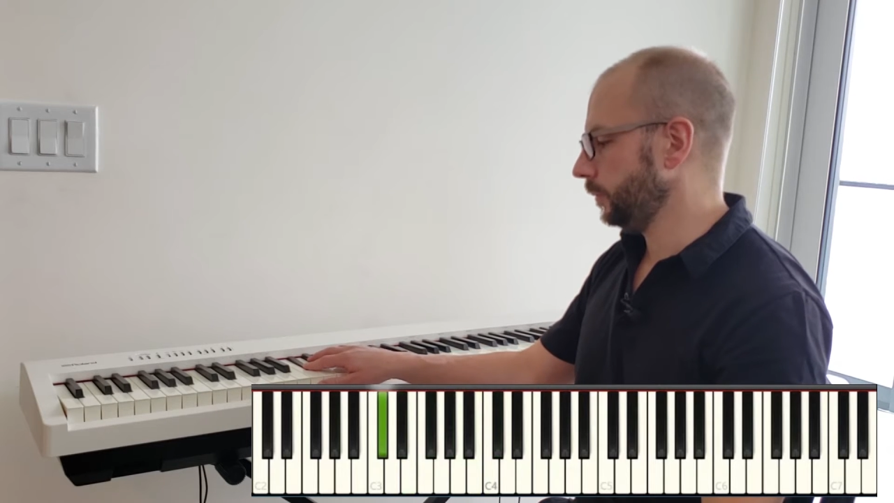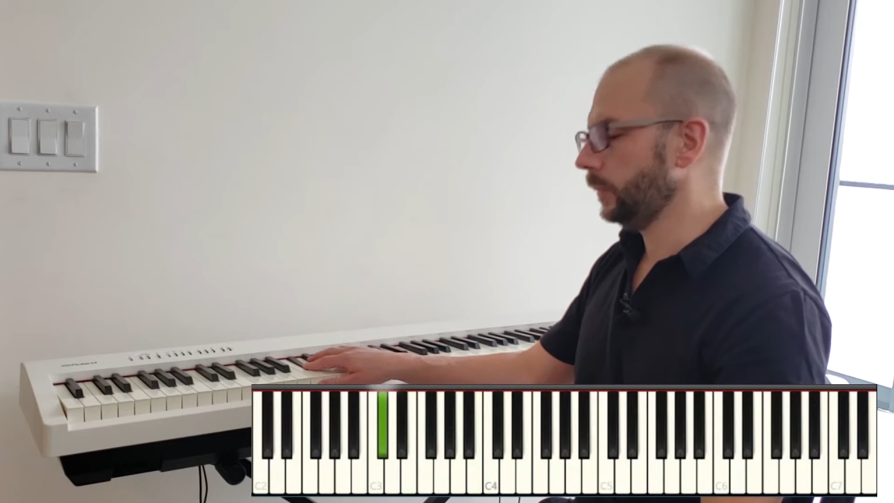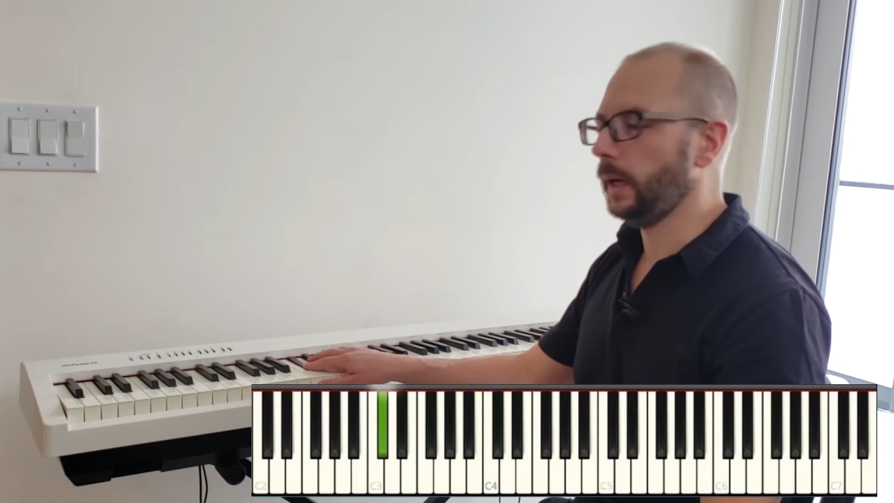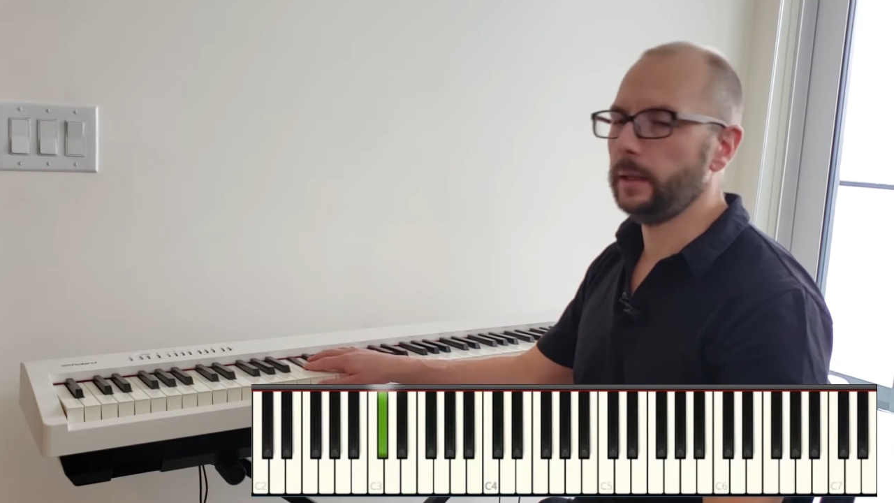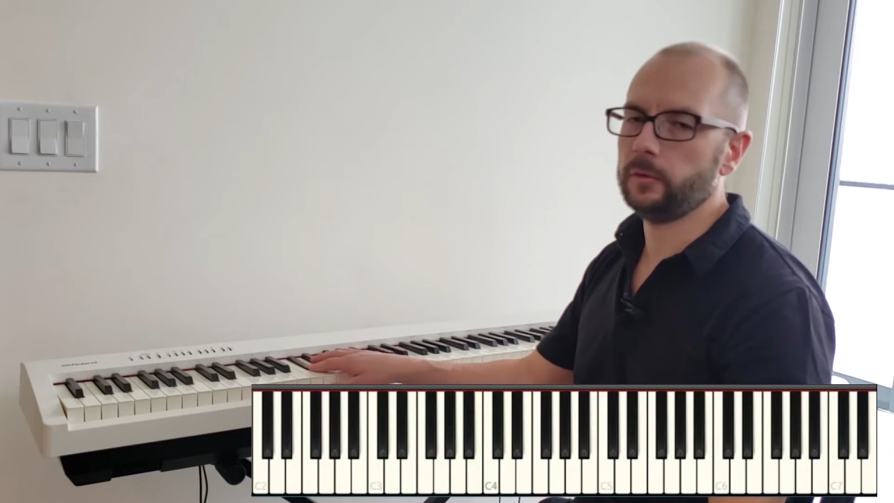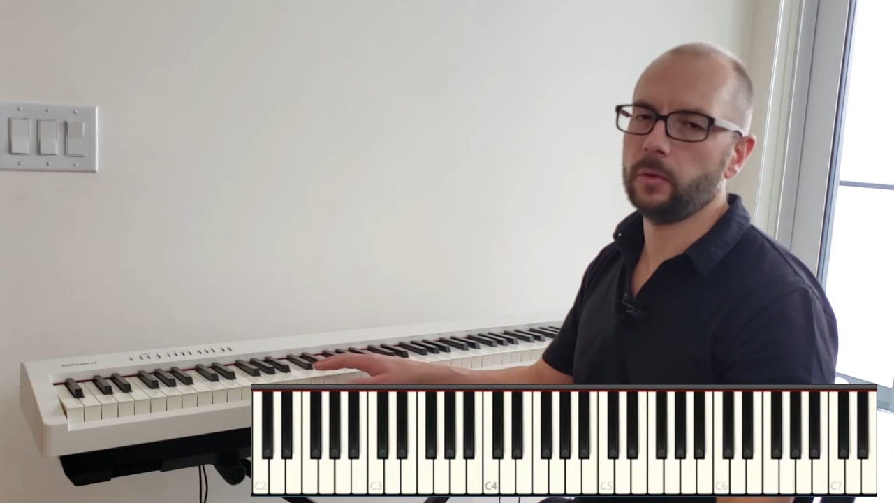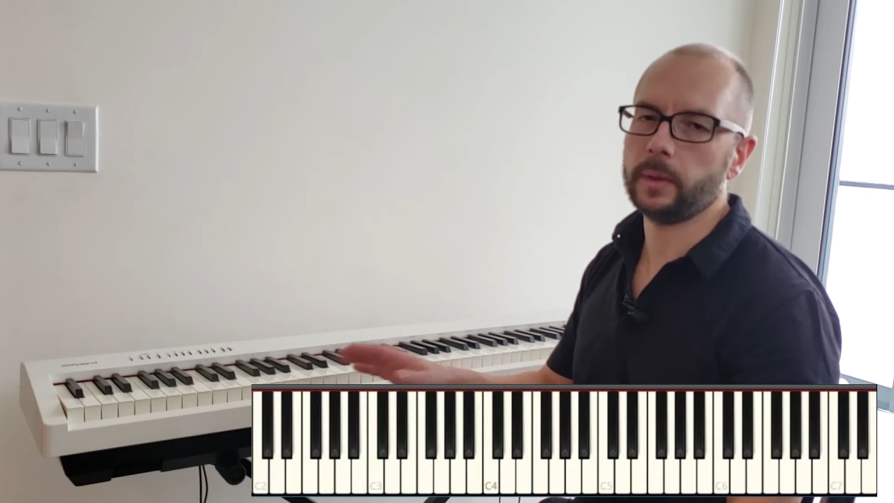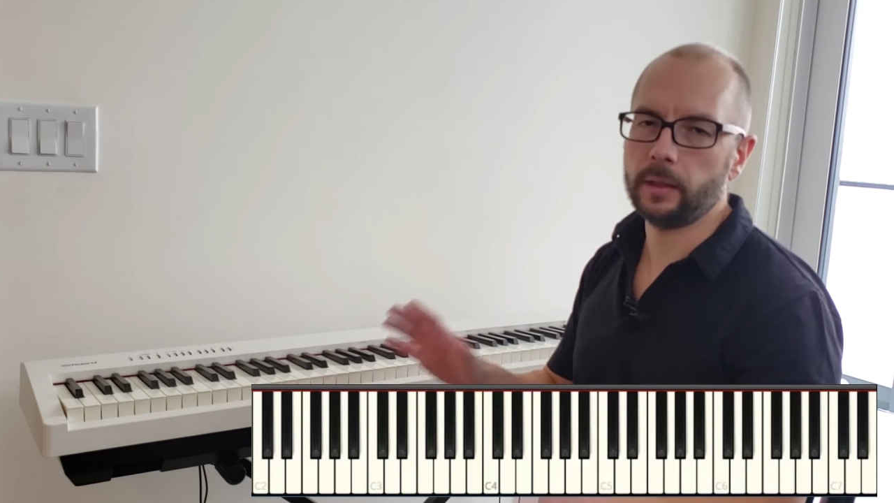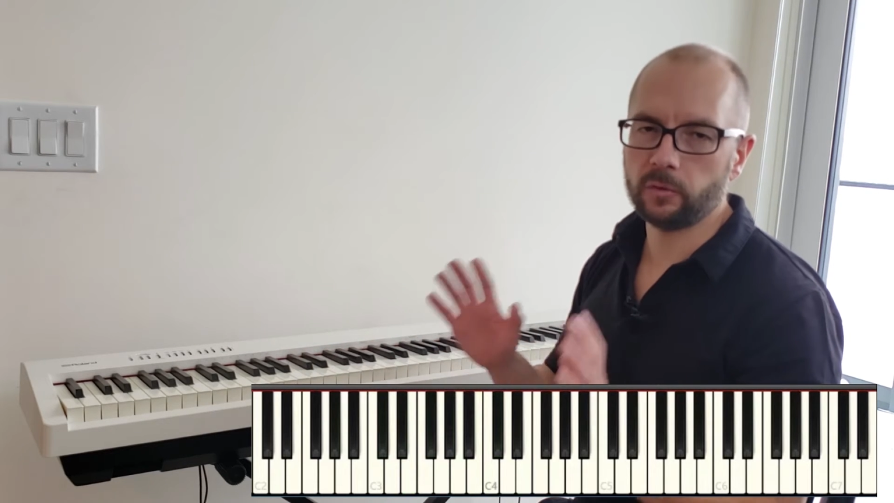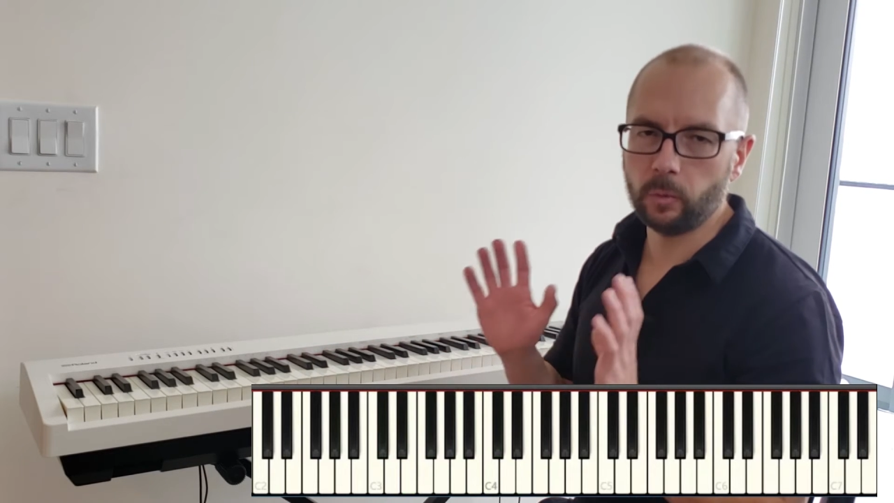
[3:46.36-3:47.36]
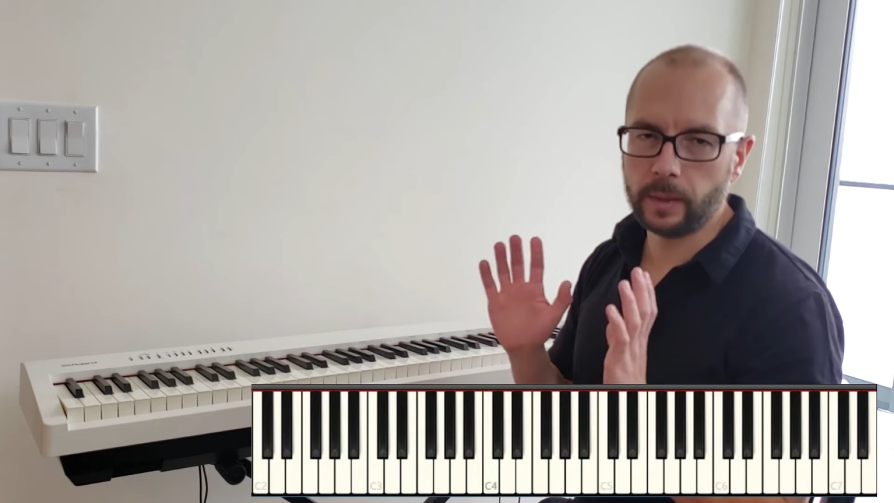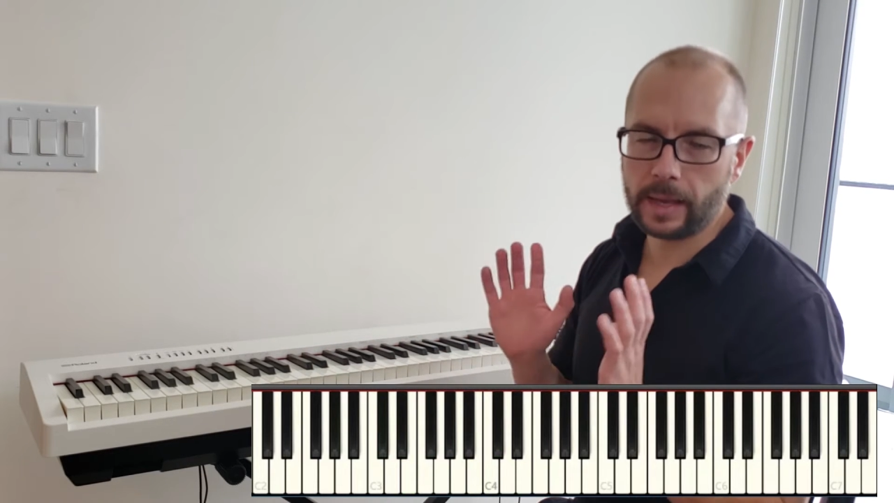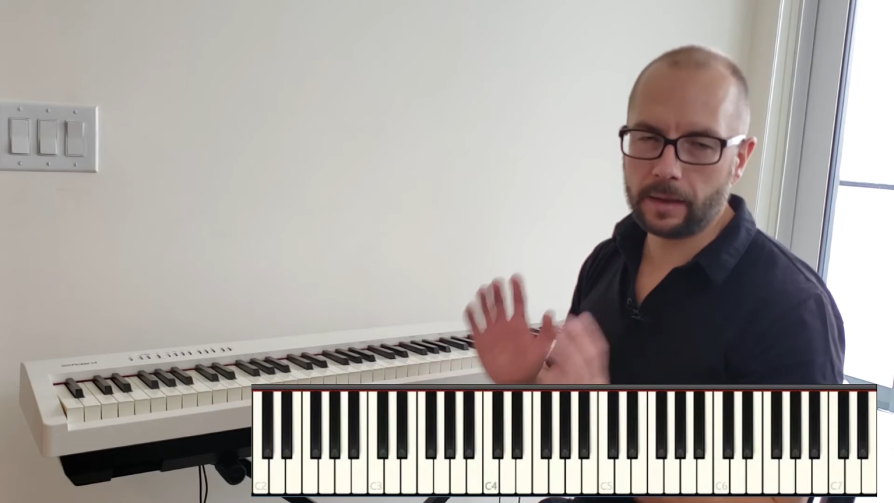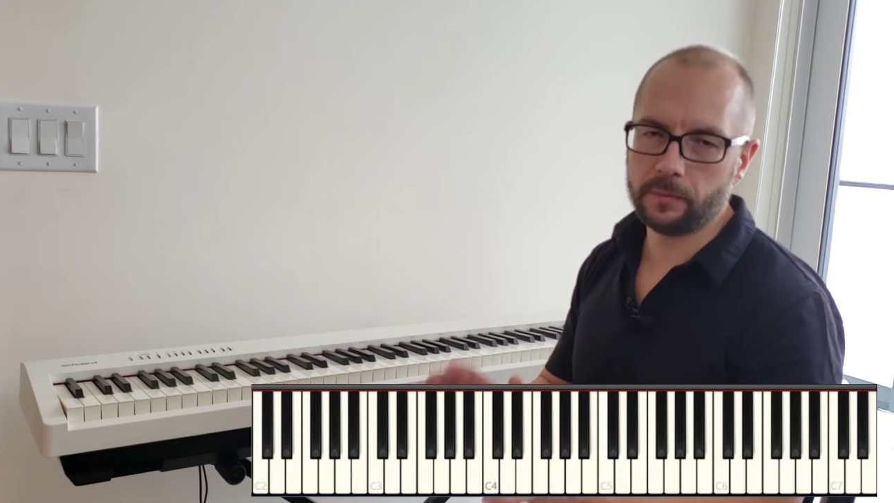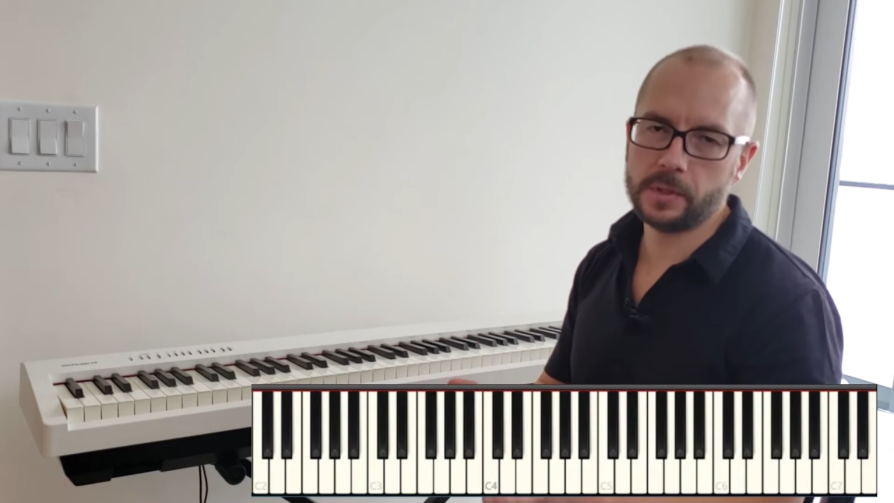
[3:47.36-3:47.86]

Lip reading: Nice. Okay, so we have